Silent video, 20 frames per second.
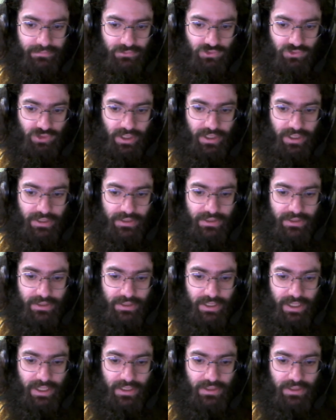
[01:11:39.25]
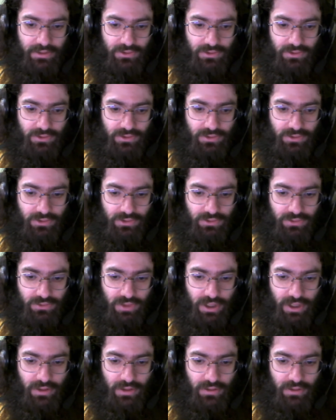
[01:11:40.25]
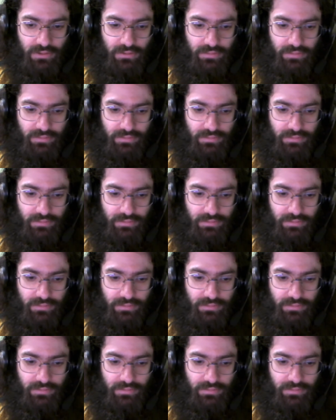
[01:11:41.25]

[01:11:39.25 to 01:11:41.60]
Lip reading: trying to get it to,